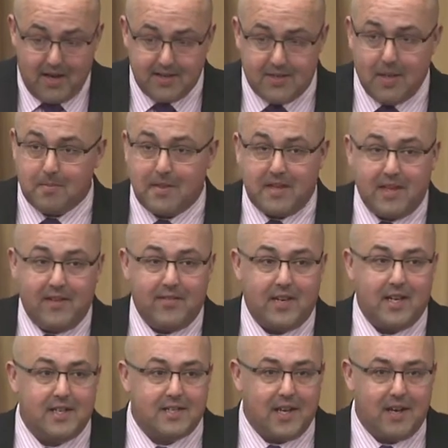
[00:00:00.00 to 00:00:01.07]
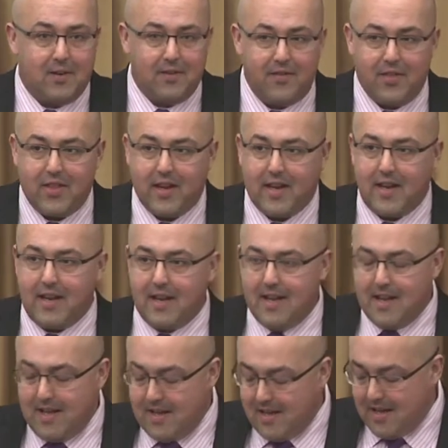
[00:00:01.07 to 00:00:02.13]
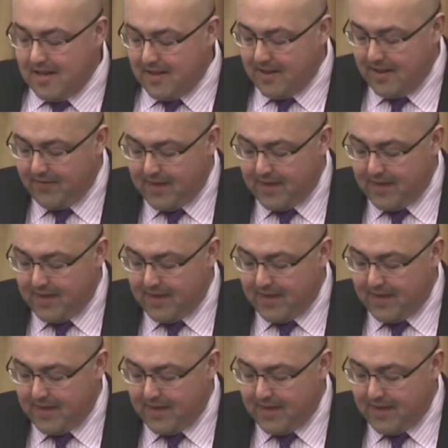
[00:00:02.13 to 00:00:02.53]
I jumped at the invitation. I don't even think the